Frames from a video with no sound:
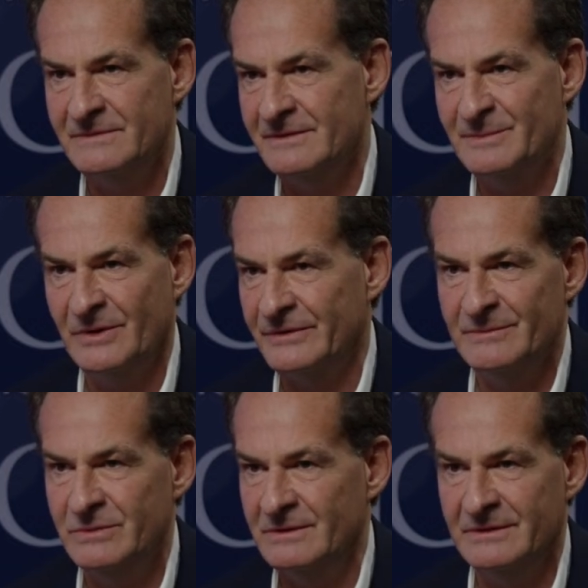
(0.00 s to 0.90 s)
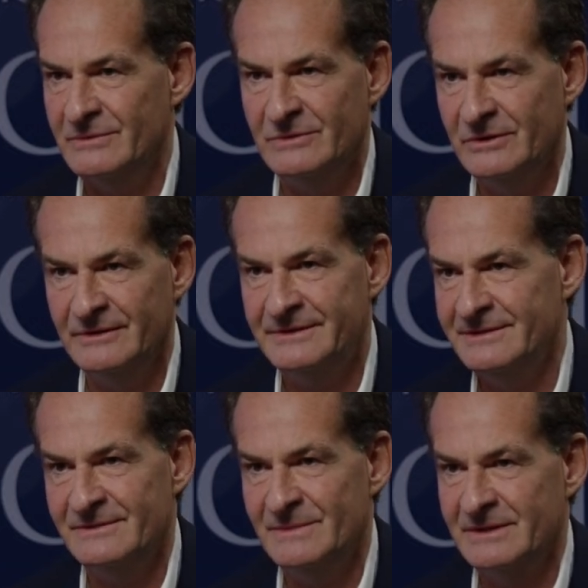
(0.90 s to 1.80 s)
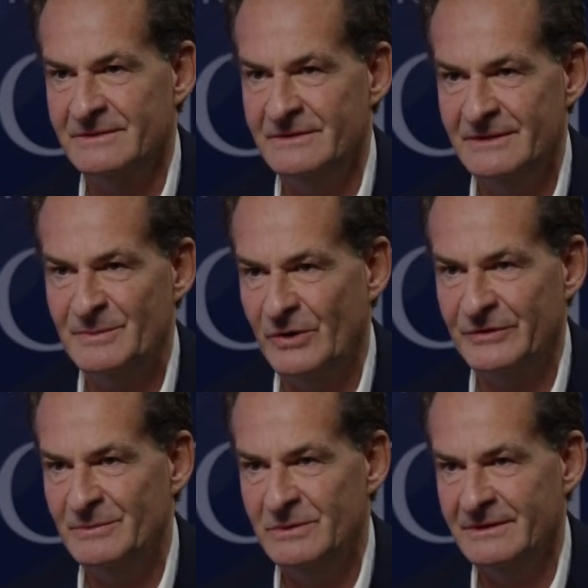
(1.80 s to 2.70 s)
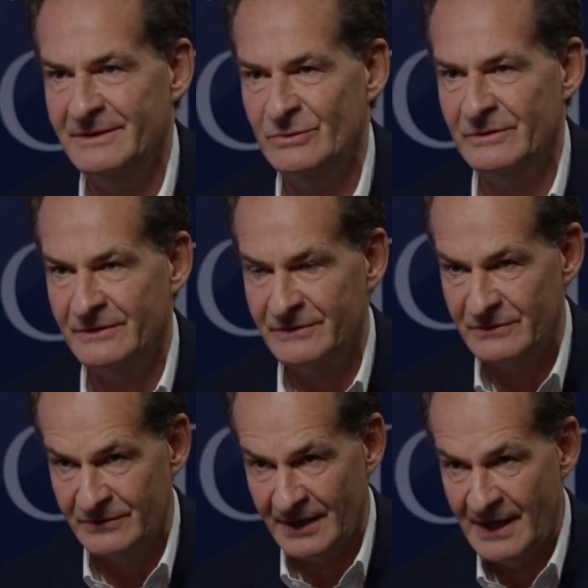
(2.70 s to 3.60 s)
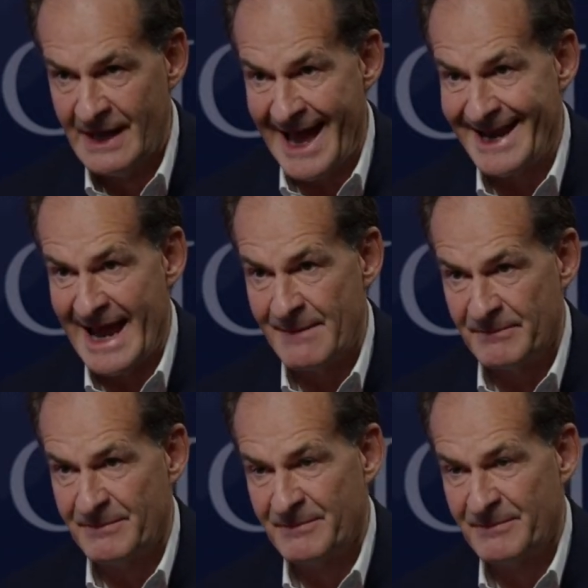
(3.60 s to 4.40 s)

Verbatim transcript: of it as possible and royalty as much of it as possible in order to and and